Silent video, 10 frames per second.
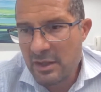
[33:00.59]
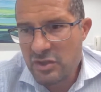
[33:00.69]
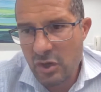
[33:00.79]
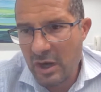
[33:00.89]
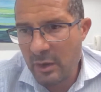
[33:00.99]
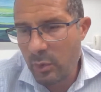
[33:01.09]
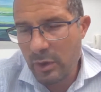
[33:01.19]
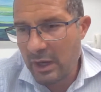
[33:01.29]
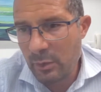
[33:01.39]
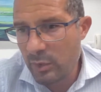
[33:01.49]
So
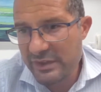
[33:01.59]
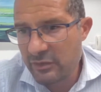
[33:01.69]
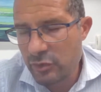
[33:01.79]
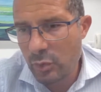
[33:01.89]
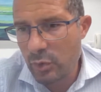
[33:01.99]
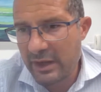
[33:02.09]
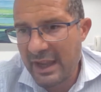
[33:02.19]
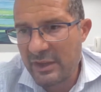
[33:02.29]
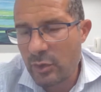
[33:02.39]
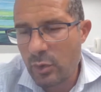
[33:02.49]
I wouldn't do an
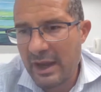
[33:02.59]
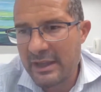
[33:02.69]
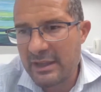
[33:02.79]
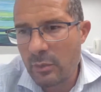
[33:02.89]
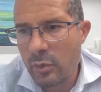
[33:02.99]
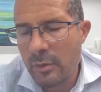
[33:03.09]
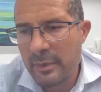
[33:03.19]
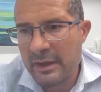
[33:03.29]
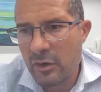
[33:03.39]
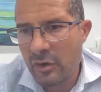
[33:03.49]
IUI in a
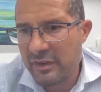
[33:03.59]
woman over